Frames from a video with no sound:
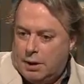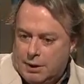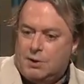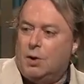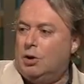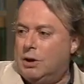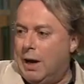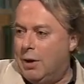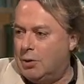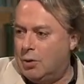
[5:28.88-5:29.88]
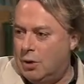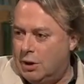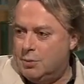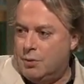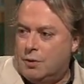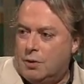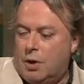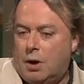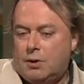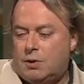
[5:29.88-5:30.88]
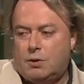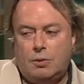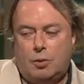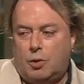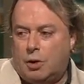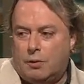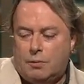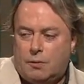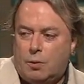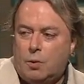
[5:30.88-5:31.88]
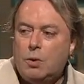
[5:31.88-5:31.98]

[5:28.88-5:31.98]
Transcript: He's sold out or he's moved to the right. It's too boring for